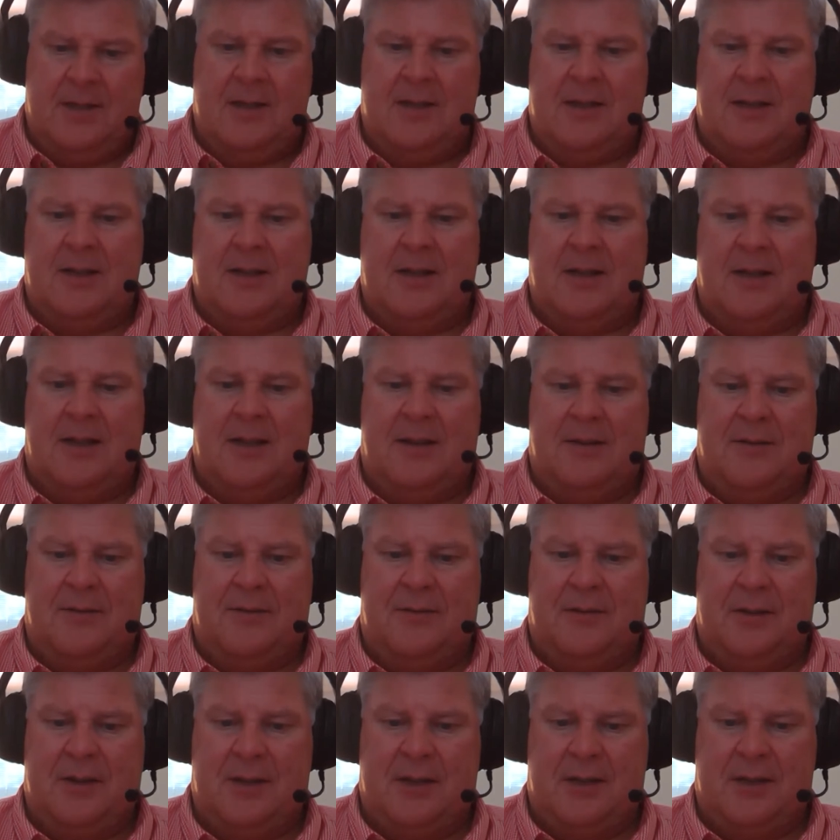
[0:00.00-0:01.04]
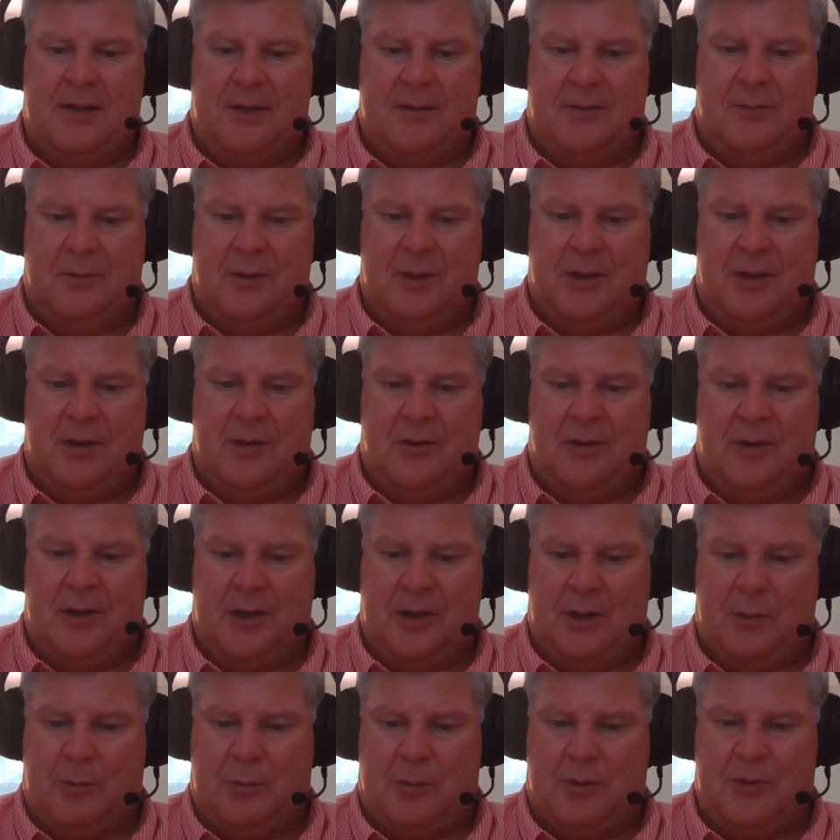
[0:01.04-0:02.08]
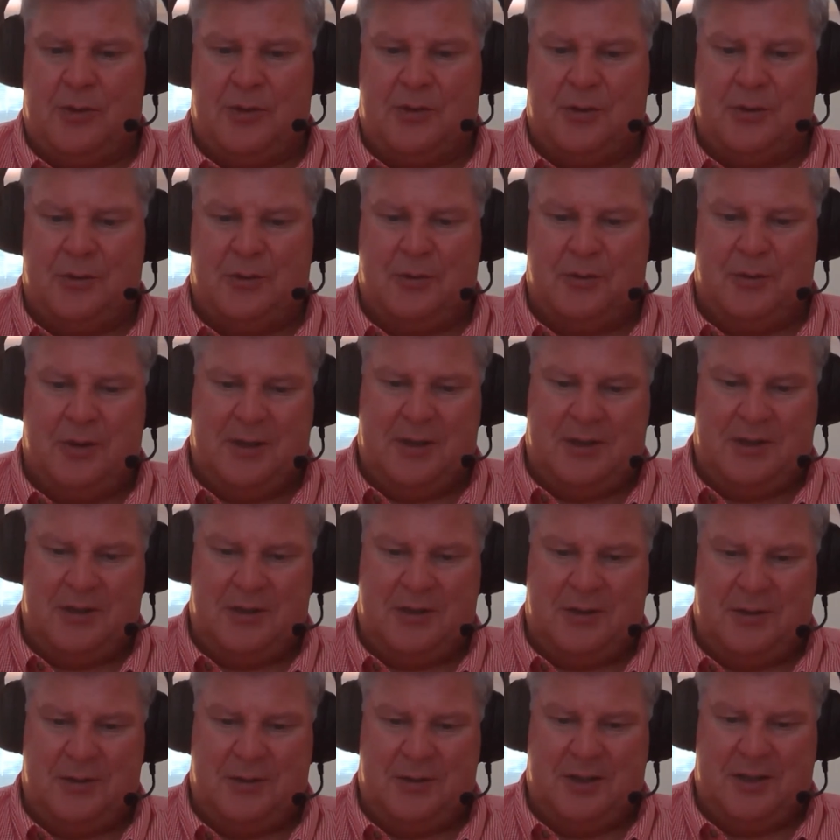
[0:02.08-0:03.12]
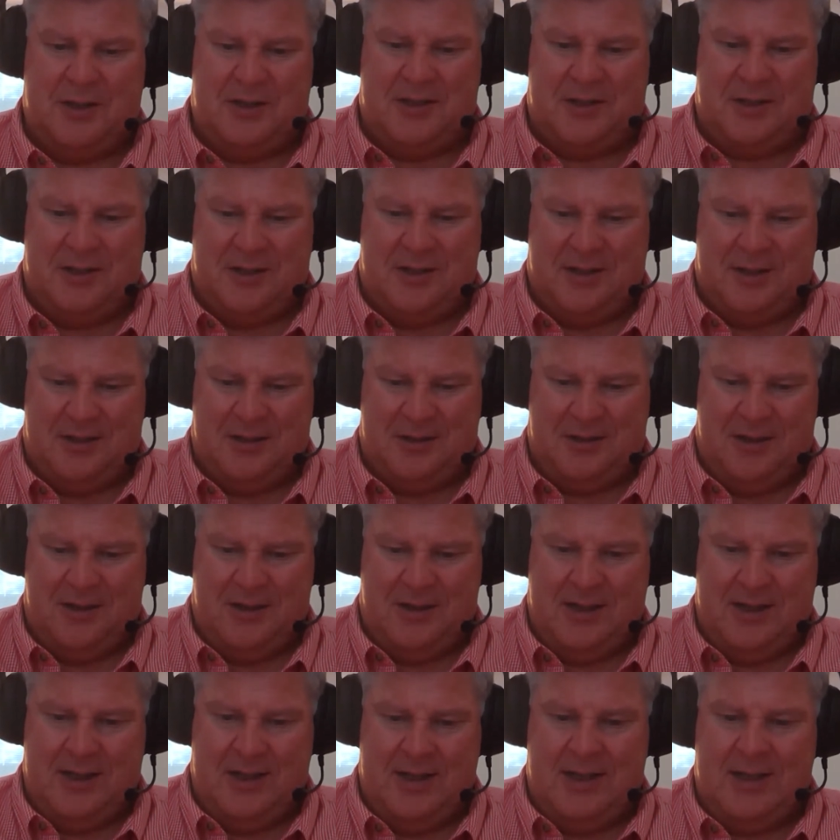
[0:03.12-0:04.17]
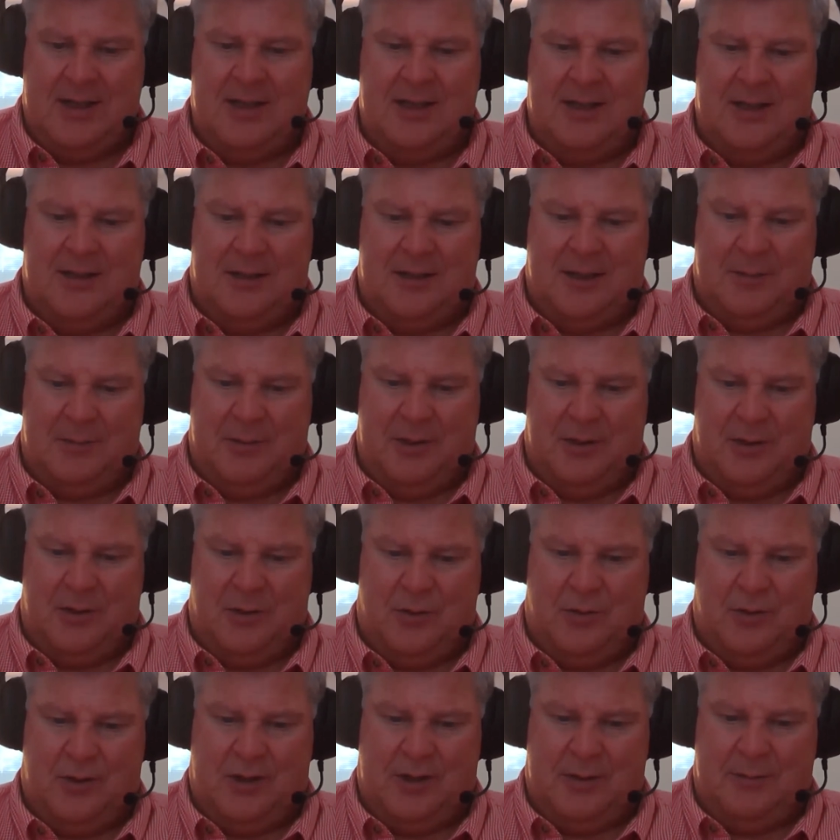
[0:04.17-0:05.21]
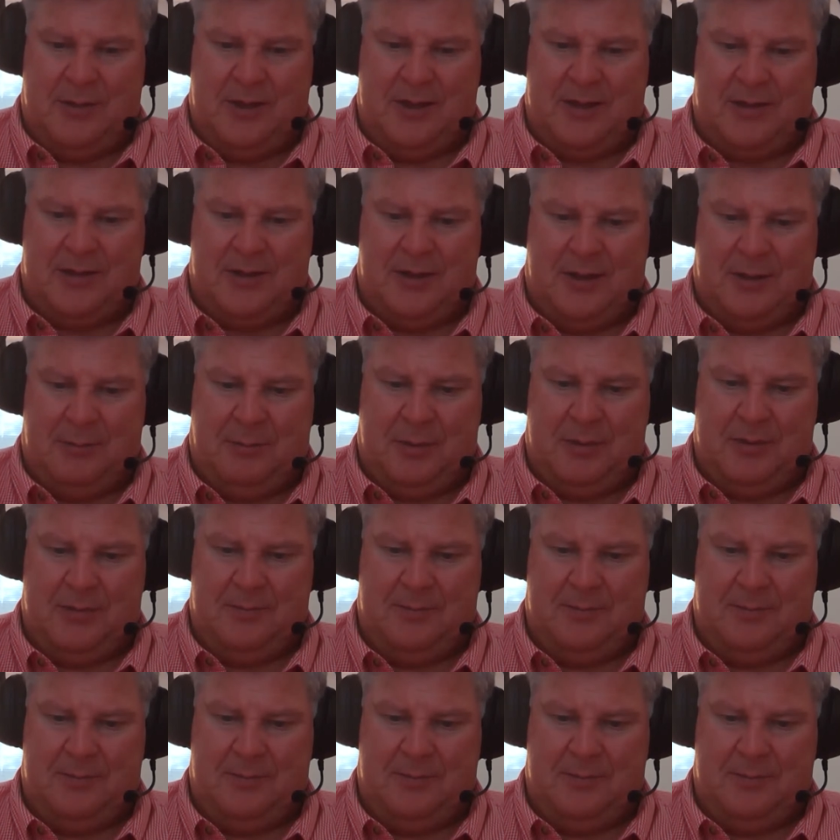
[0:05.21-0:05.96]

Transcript: I have really good helpers who listen to this and then let me know where I messed up.